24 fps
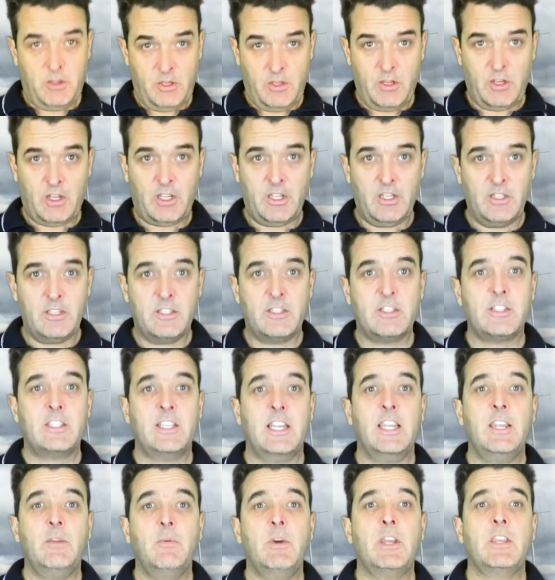can
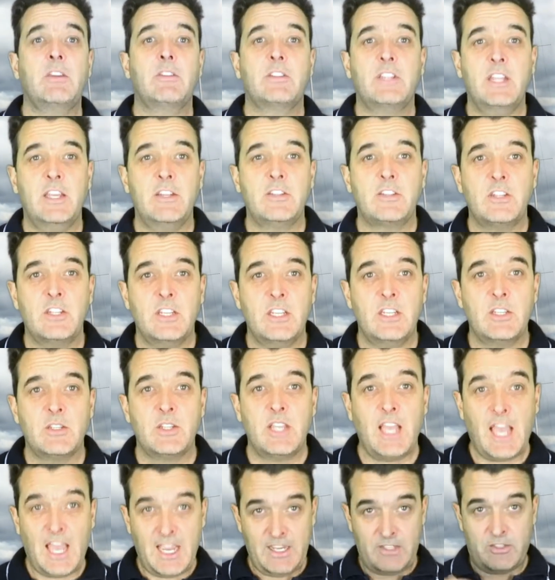see where your tension is
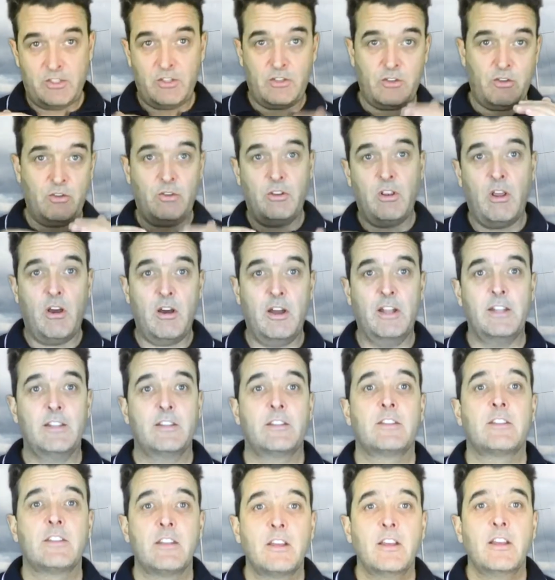as the two
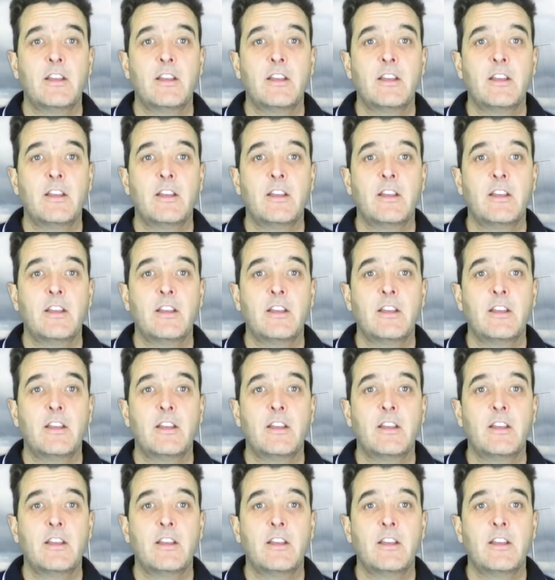lines